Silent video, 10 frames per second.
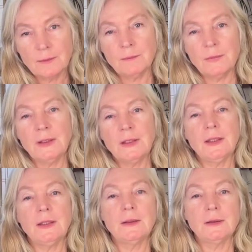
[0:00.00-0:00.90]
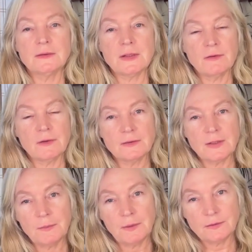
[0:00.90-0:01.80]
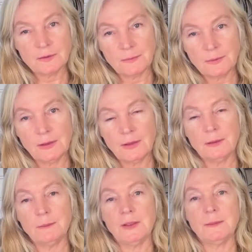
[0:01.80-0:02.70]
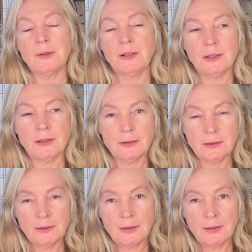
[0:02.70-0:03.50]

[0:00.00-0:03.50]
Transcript: Me, everything's happening to me, mine,